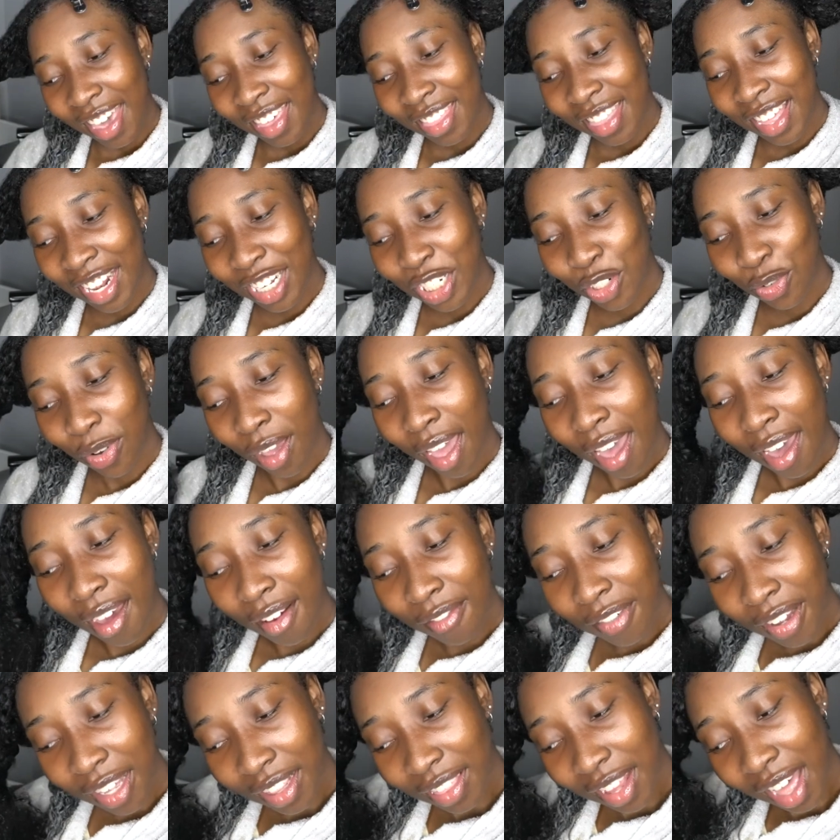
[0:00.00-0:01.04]
That you
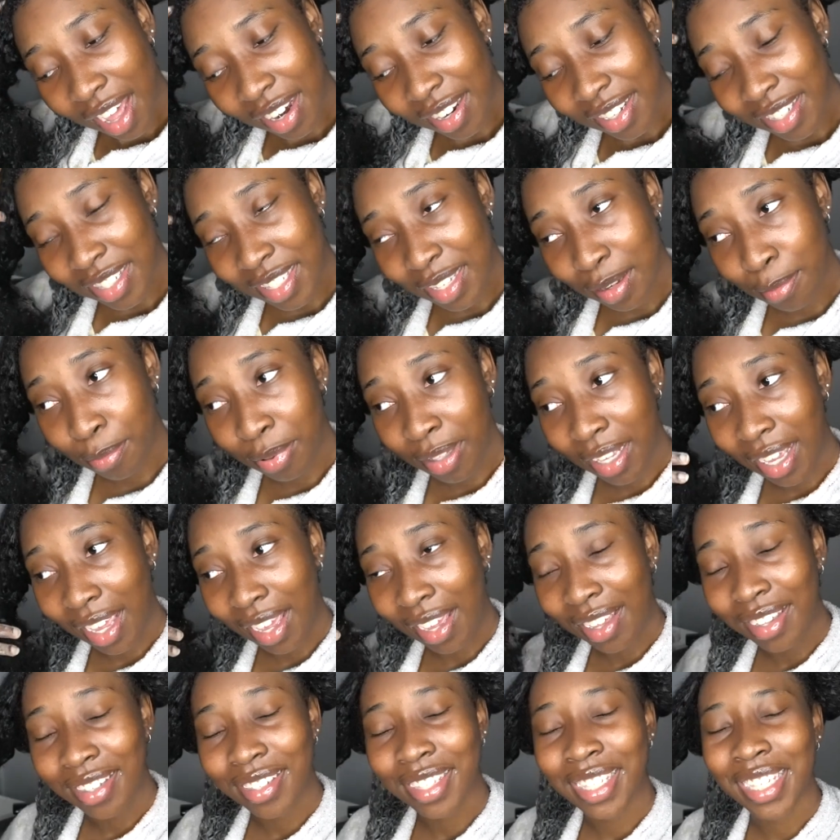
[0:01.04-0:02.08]
have a lot of
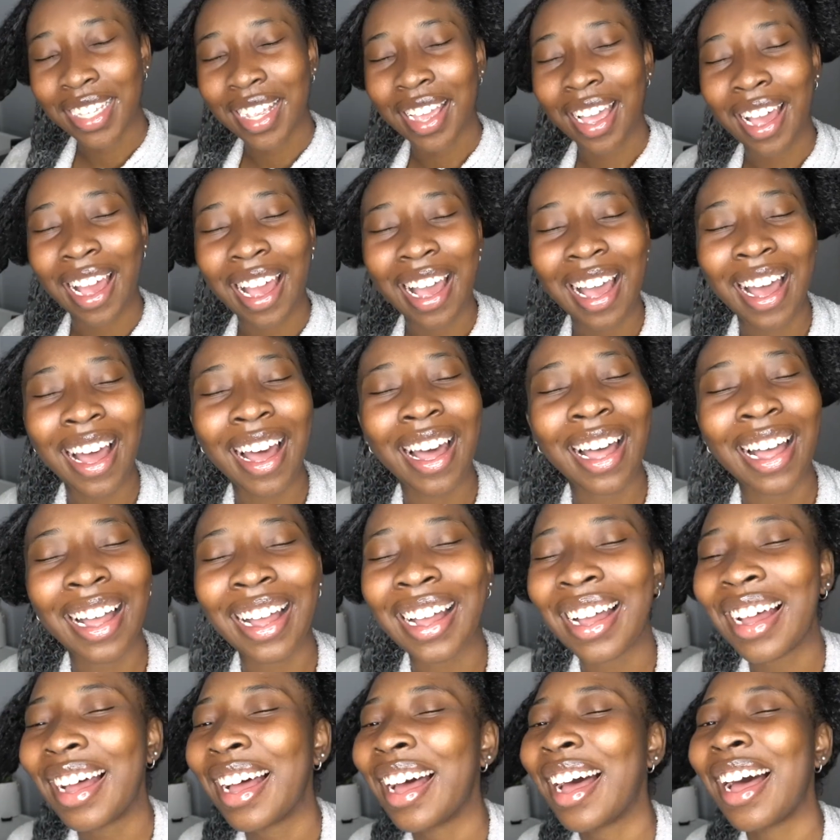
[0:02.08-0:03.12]
siblings.
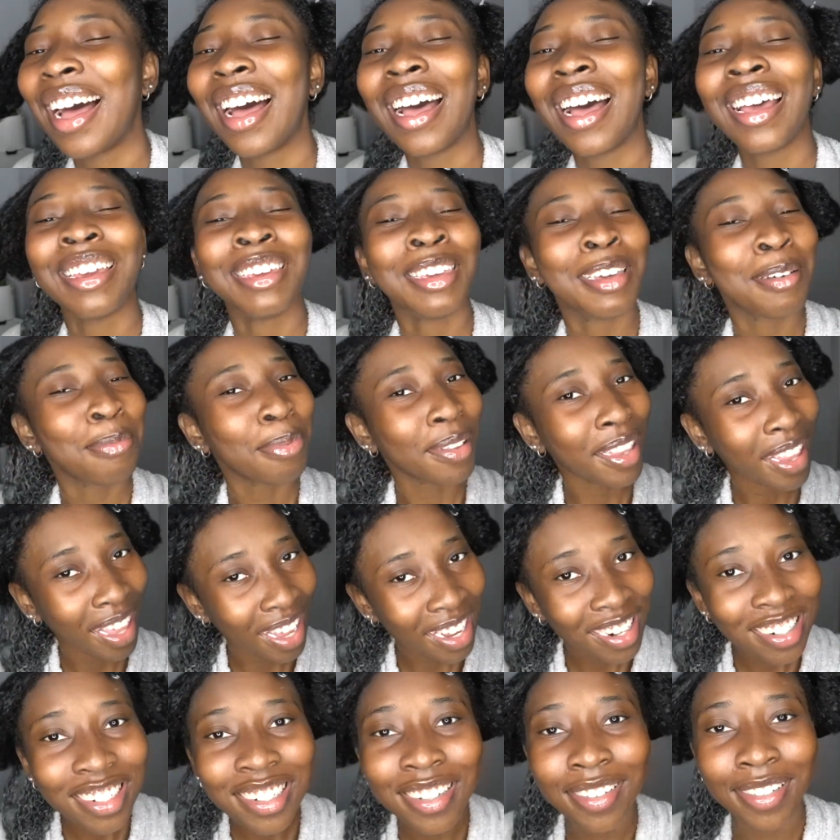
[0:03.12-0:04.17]
Ahaha, you
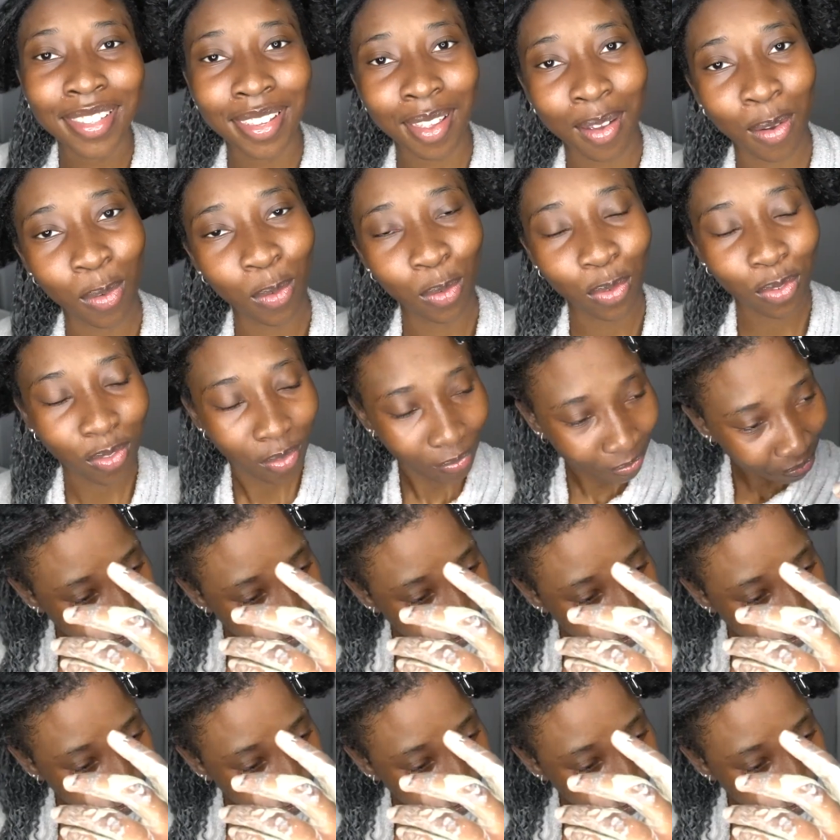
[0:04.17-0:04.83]
played yourself.